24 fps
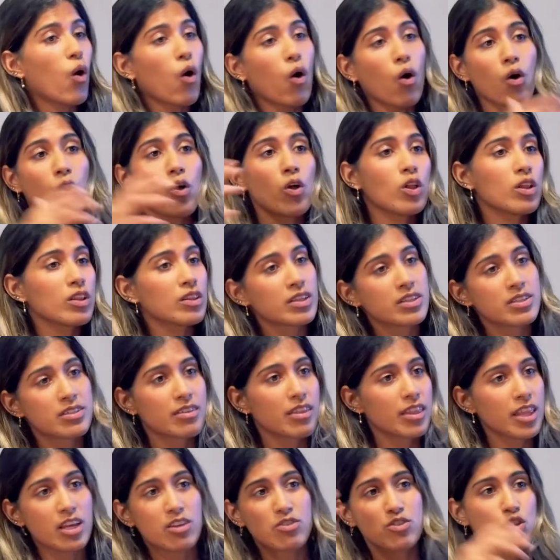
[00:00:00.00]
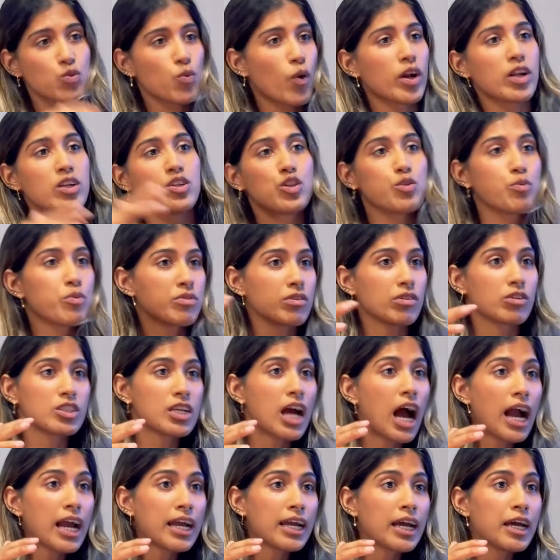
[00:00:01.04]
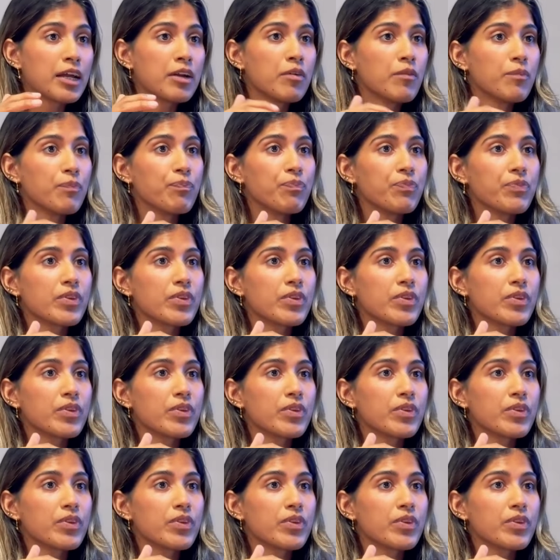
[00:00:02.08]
all the things you want to do with your diet,